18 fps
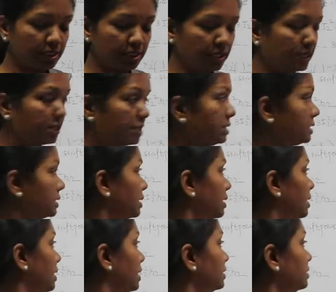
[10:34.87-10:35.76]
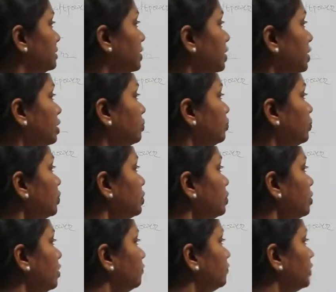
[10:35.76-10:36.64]
is the
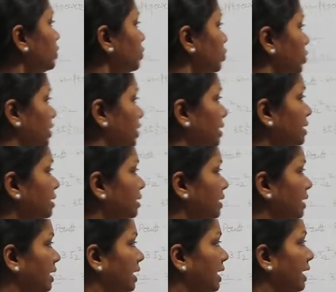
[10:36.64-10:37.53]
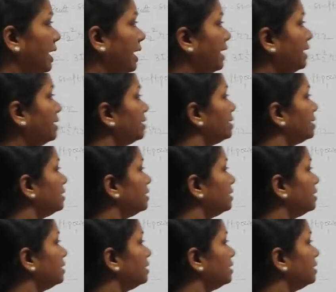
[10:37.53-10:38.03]
input of the rotor, and